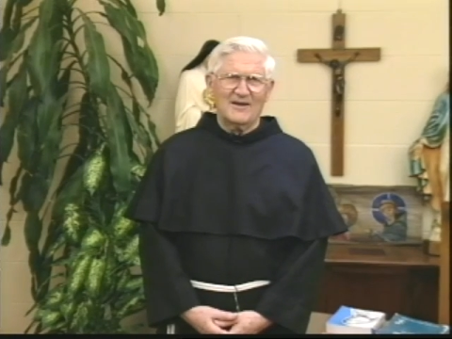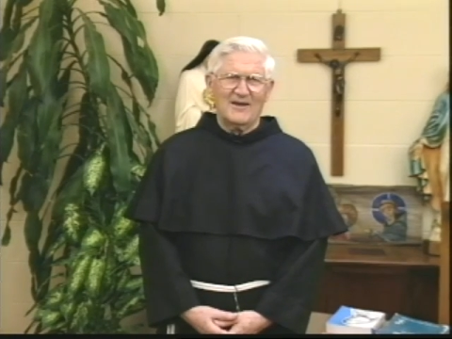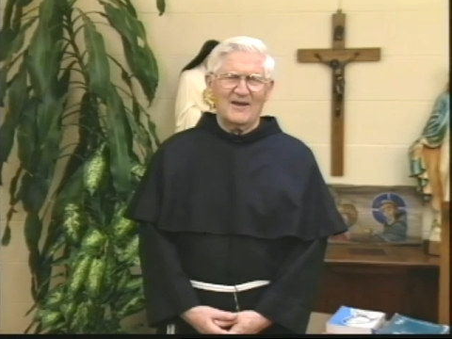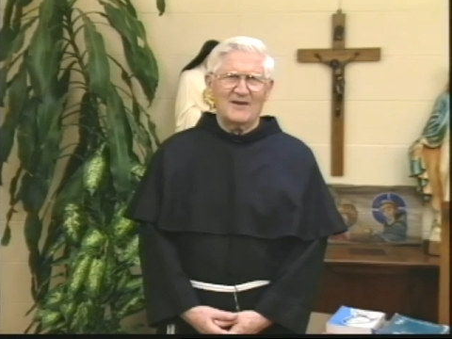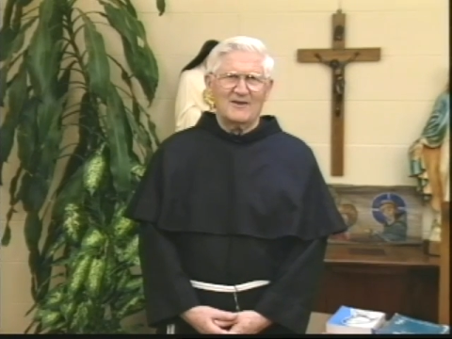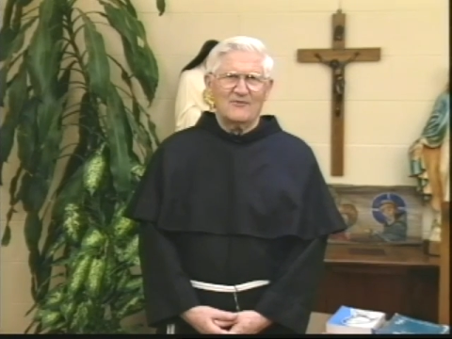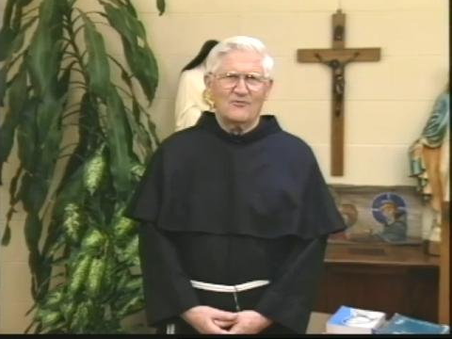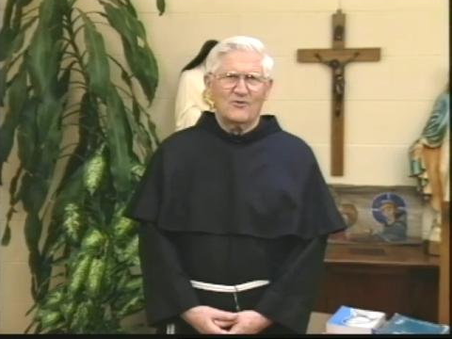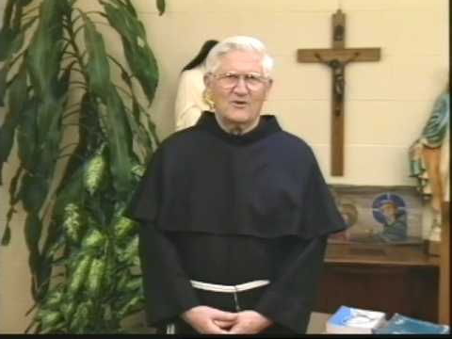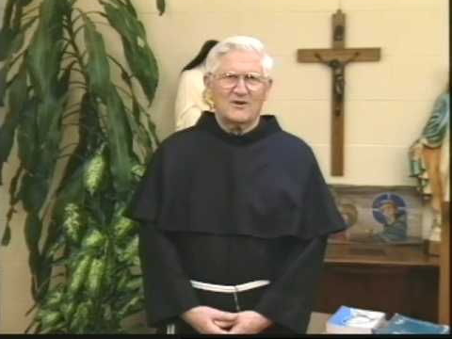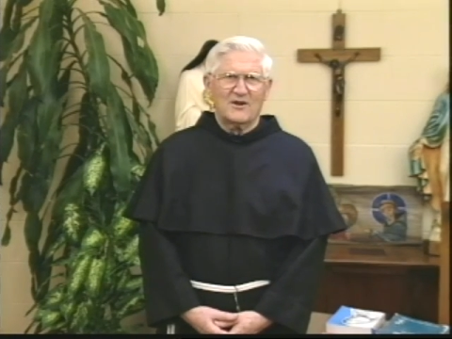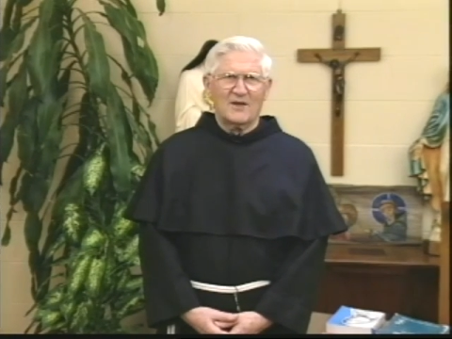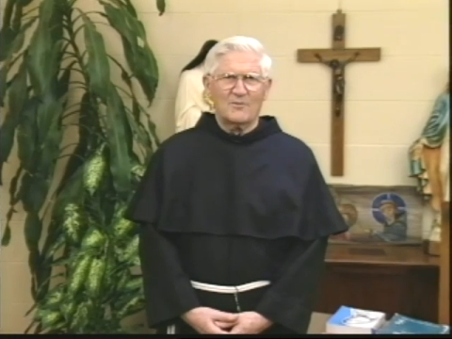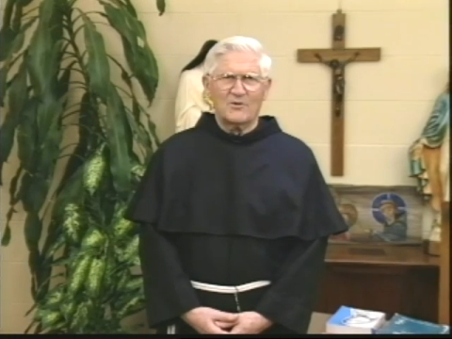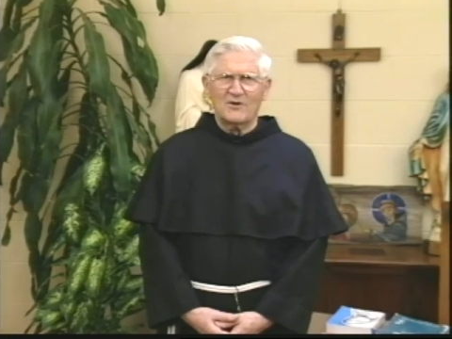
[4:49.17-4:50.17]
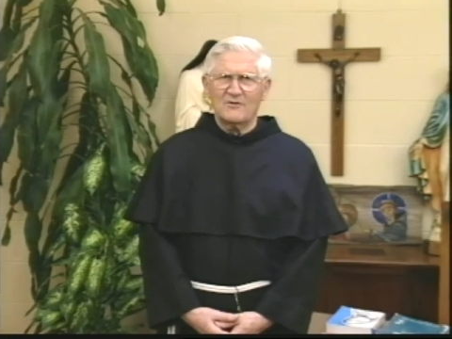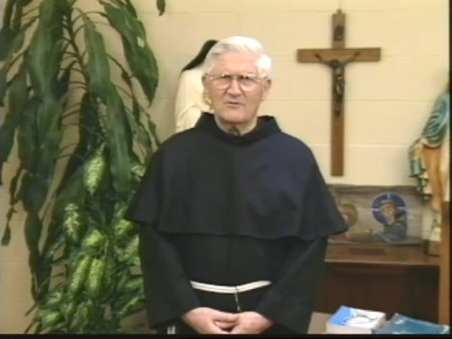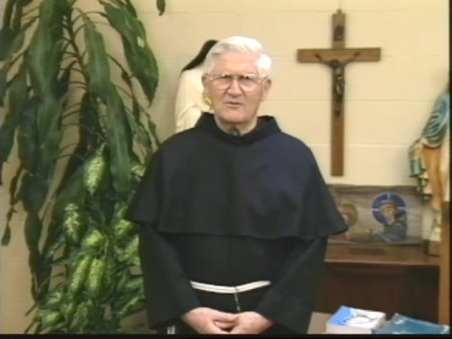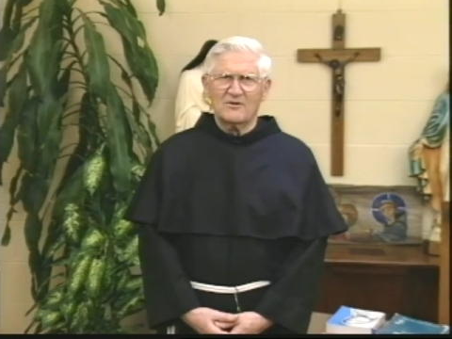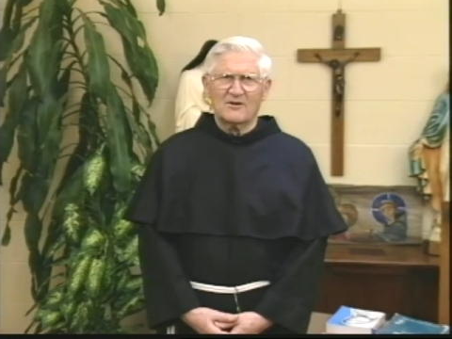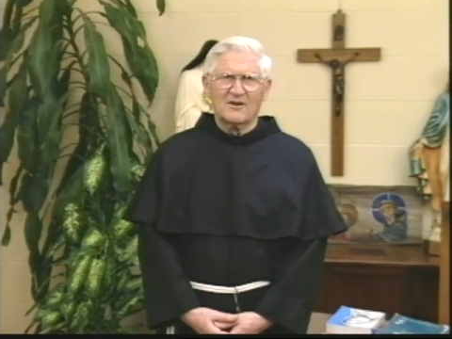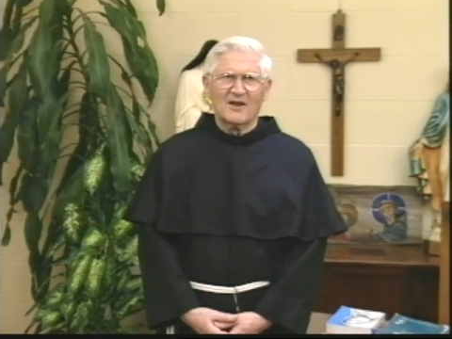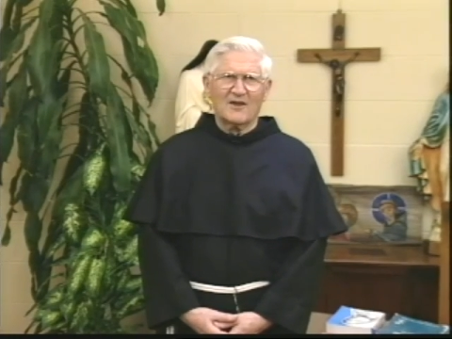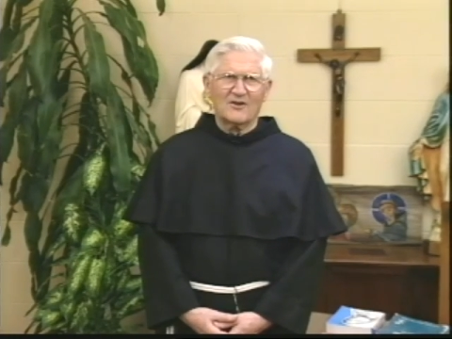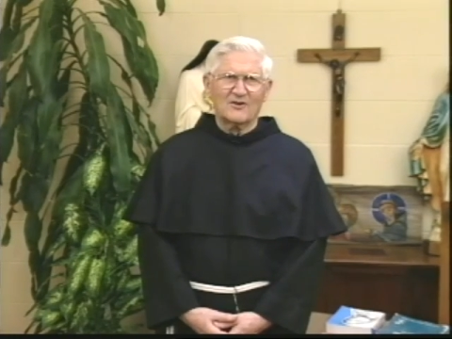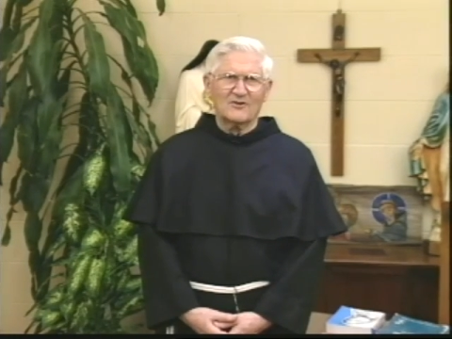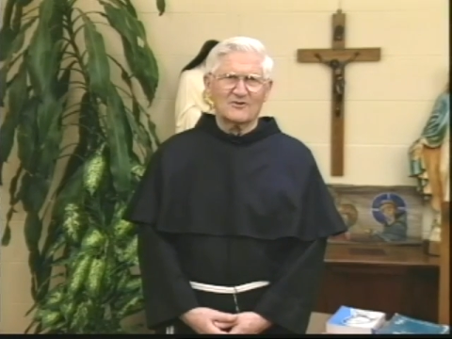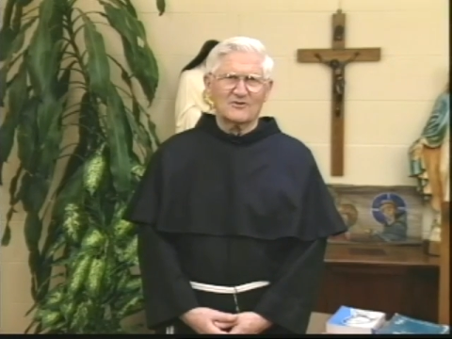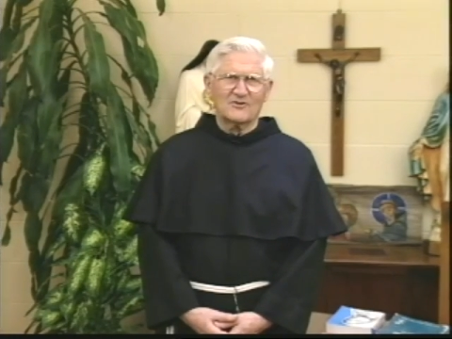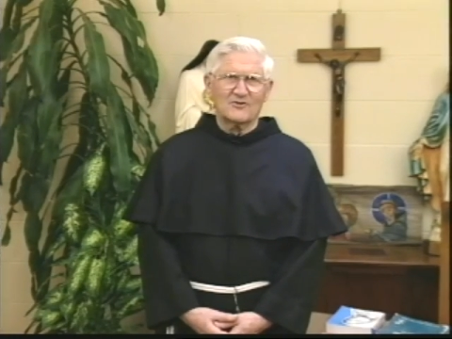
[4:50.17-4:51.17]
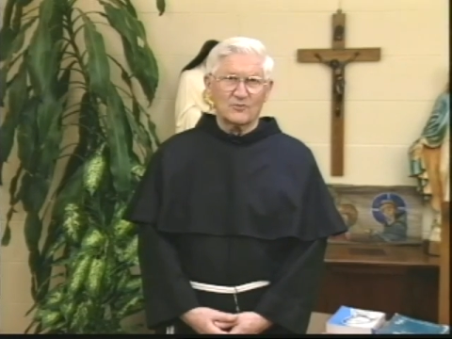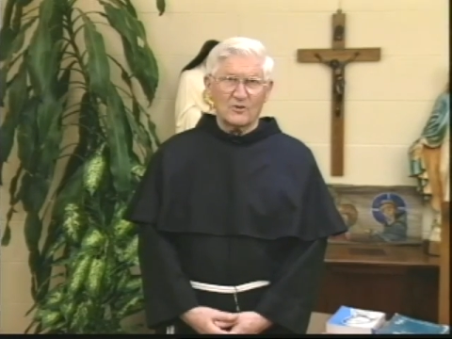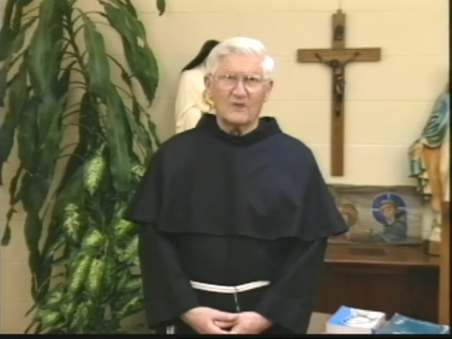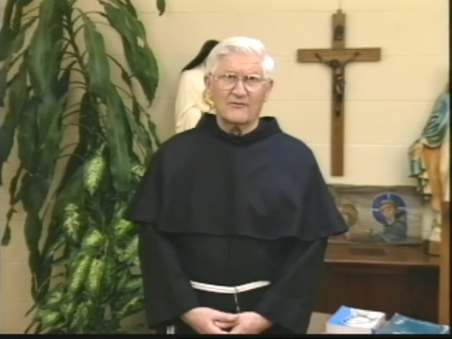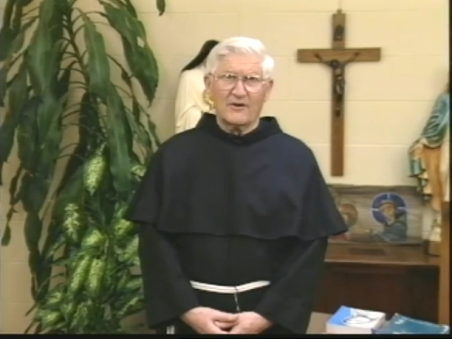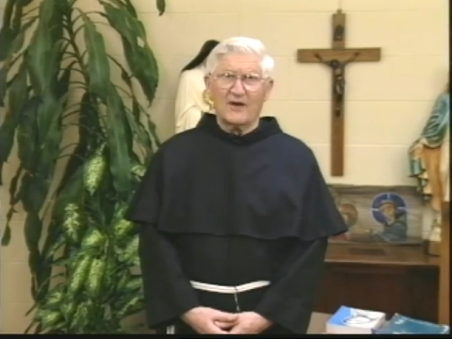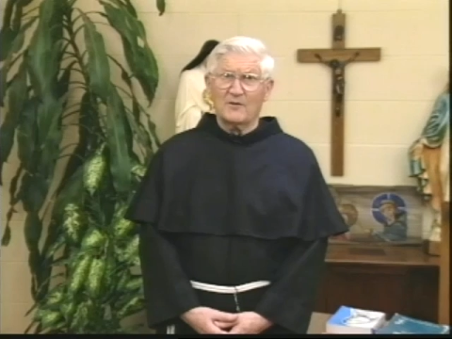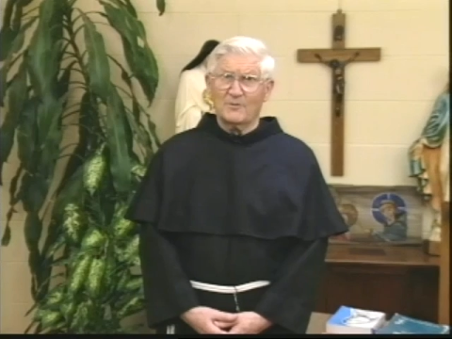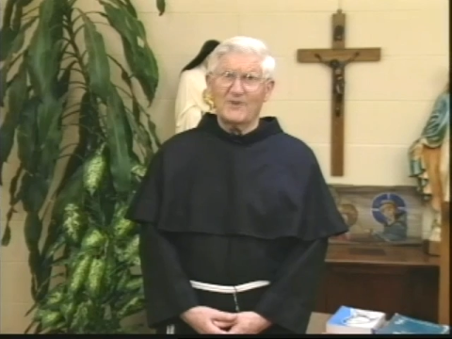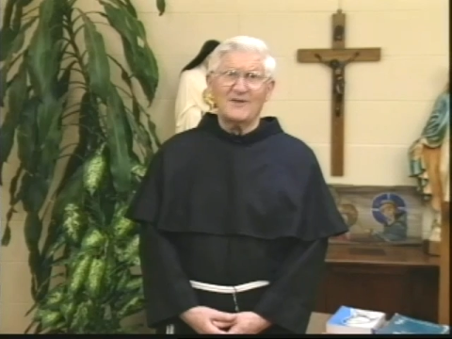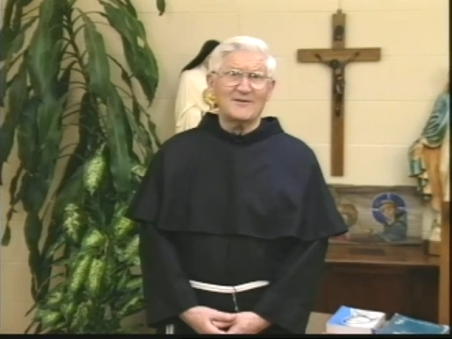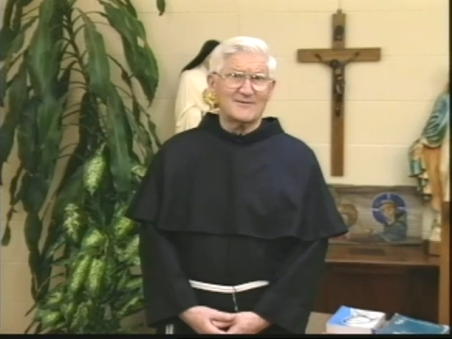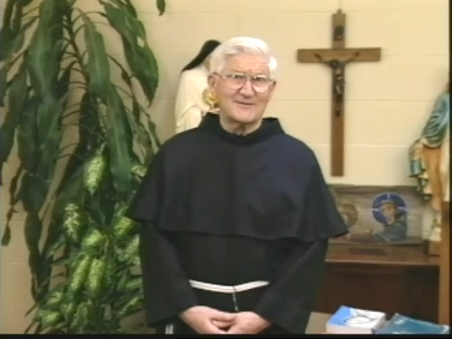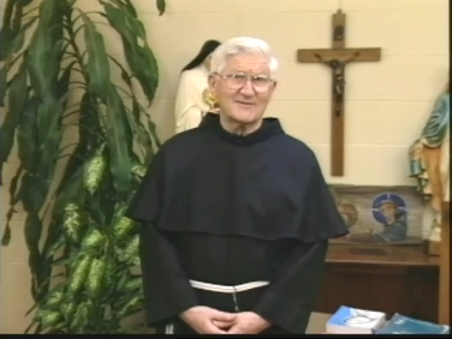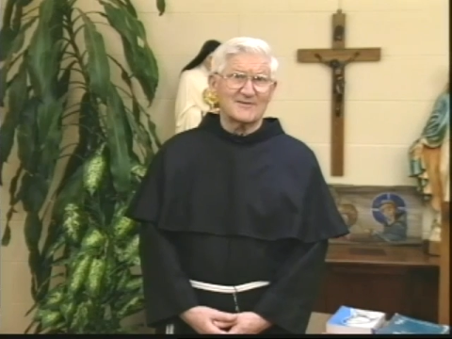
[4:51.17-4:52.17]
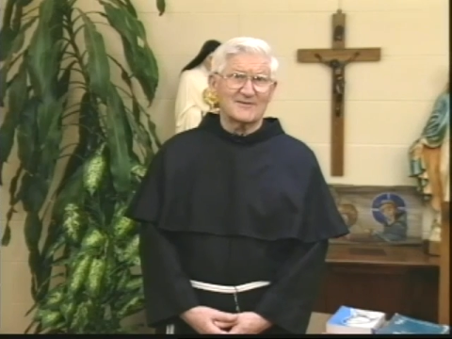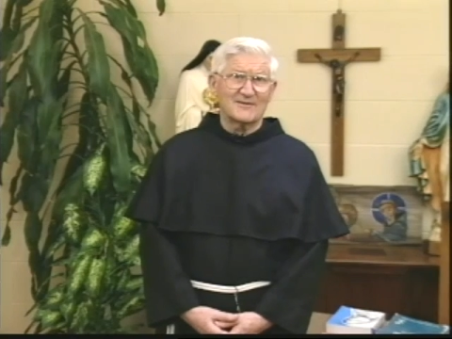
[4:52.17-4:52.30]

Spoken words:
And if we tap into the Catholic Church, we'll find peace.